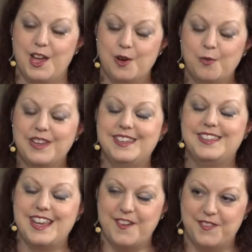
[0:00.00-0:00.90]
We
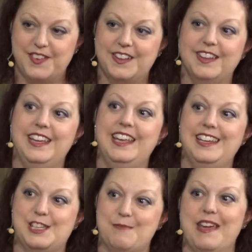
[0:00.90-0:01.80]
definitely
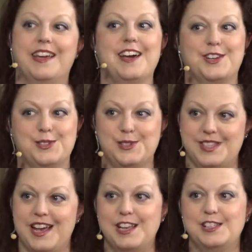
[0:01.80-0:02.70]
need to make
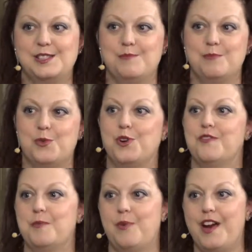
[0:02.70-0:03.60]
exercise more
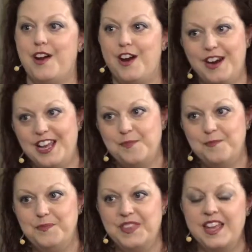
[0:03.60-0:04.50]
of a
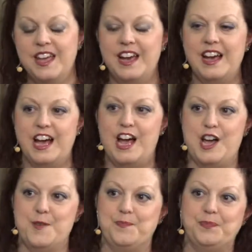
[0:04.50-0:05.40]
priority.
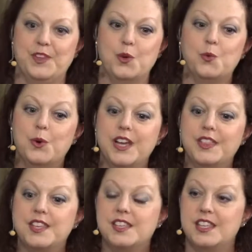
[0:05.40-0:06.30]

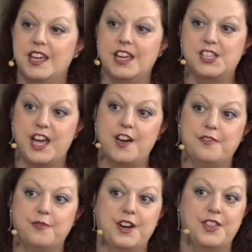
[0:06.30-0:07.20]
With the
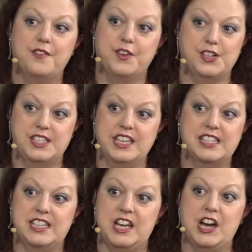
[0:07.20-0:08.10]
CHF, one of the first
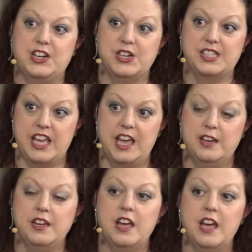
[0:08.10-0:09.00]
things the doctor
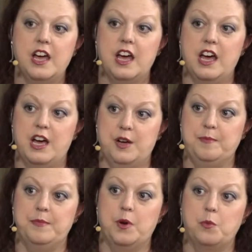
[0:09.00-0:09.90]
said
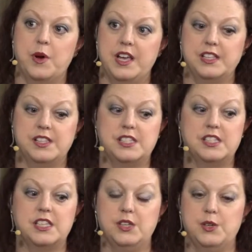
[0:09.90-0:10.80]
was
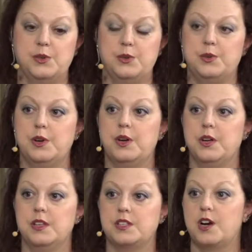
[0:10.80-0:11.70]
to
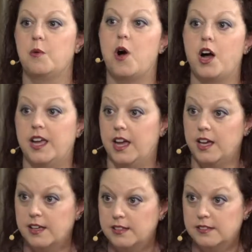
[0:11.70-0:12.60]
start walking,